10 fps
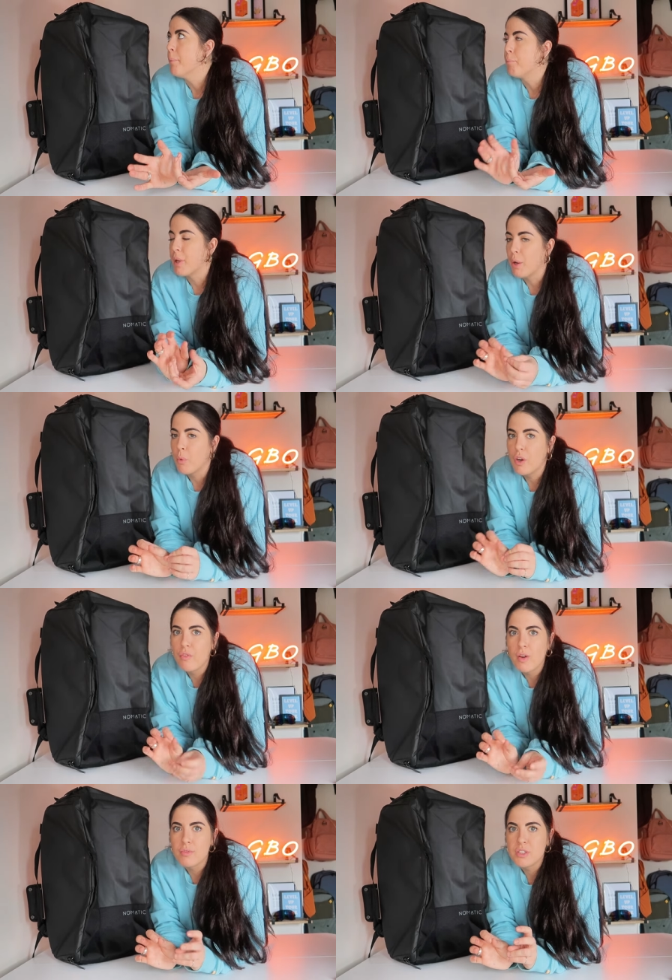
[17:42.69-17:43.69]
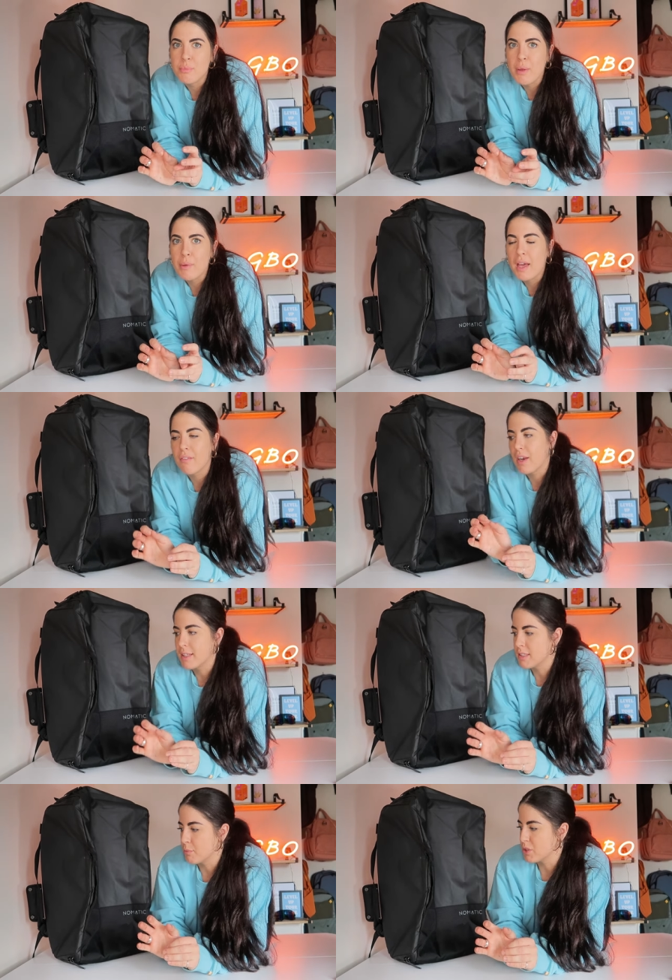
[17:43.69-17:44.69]
But I would have loved to maybe have like
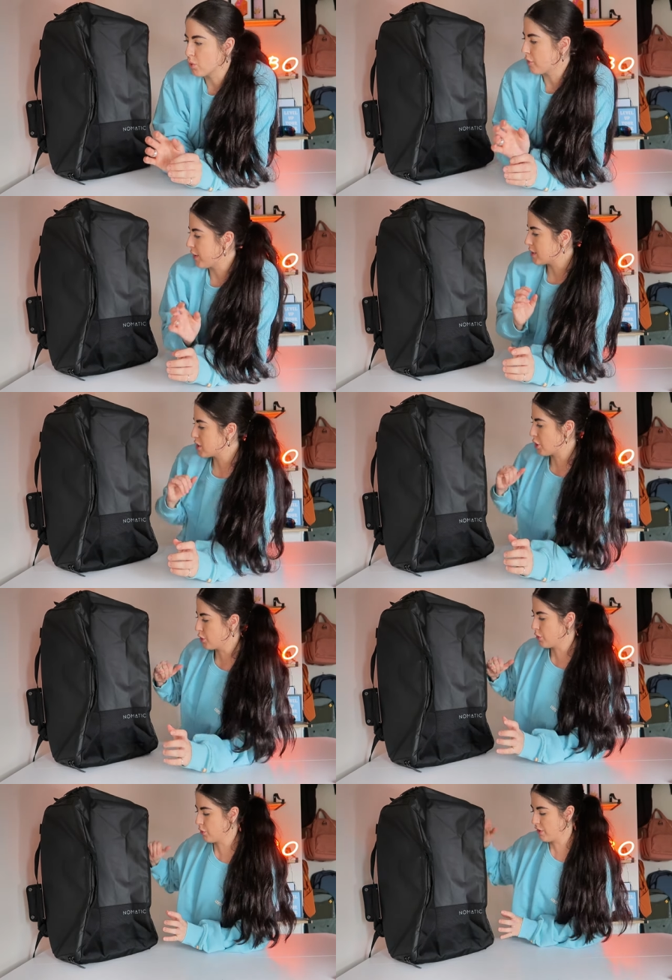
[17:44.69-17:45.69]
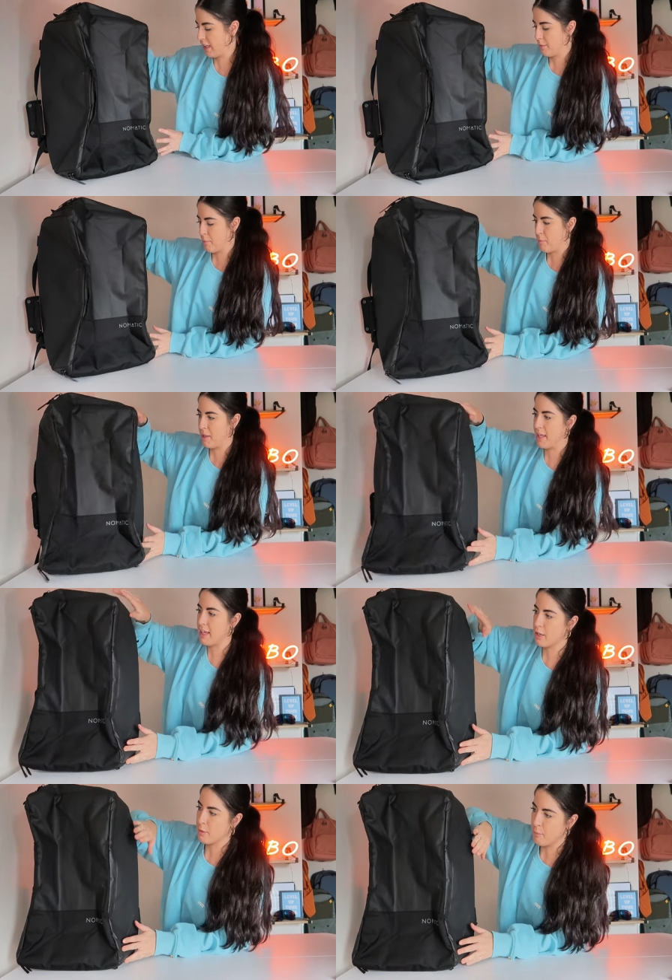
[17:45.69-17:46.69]
some sort of external thing, maybe
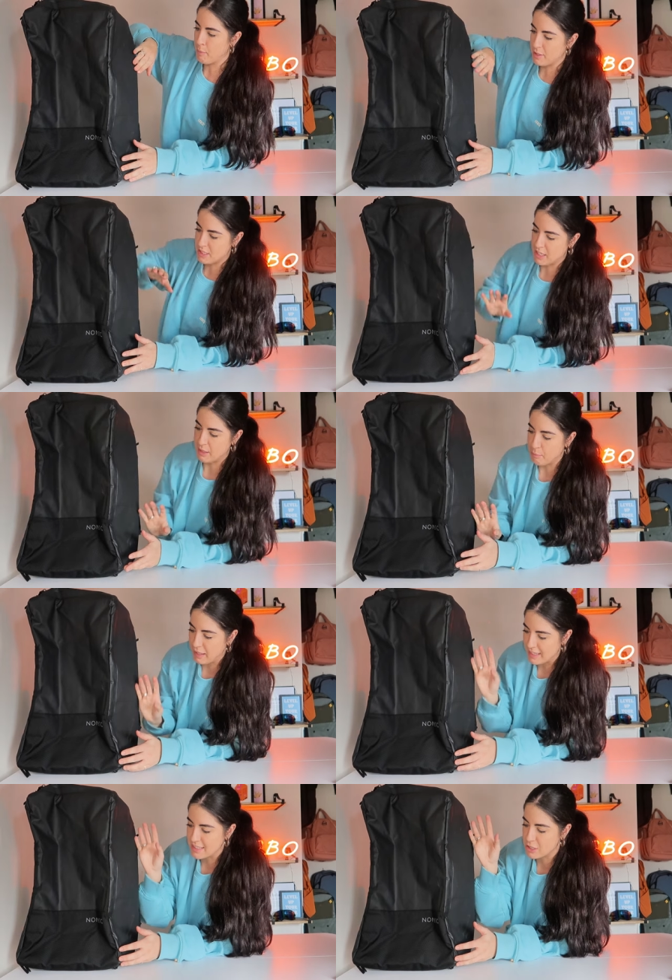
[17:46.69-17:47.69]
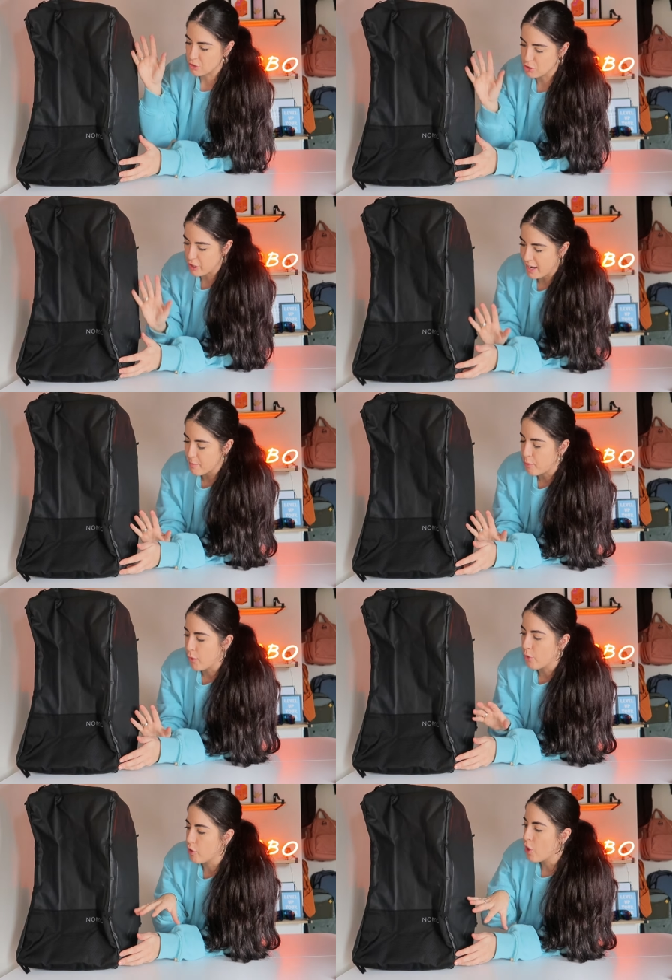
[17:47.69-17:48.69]
here, maybe to place your
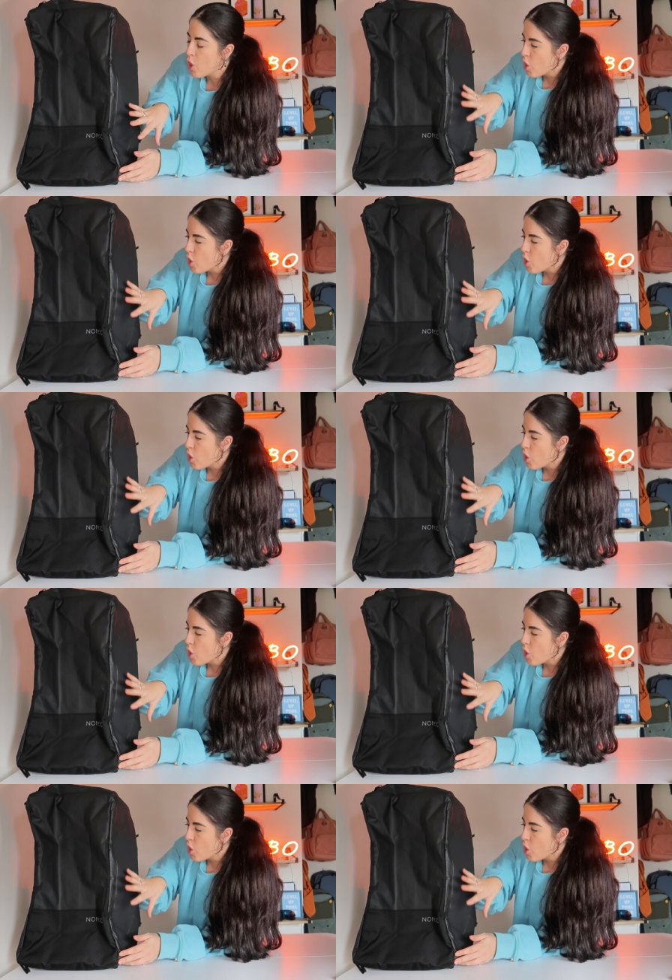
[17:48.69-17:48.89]
tripod